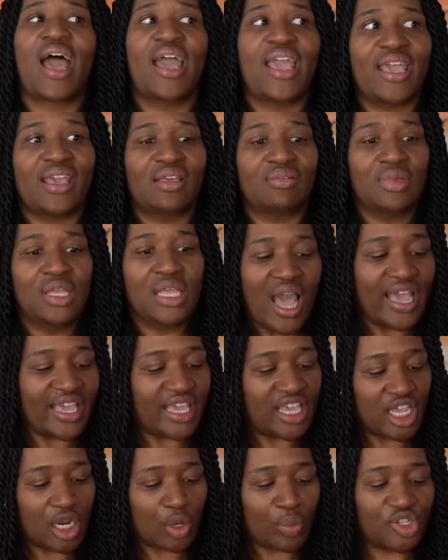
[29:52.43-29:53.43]
I, I
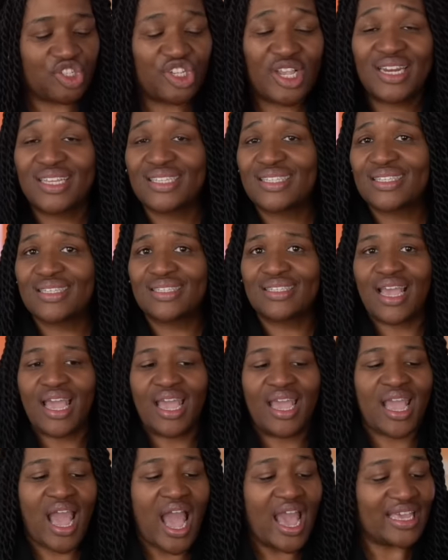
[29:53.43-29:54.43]
hear what Jadis is saying.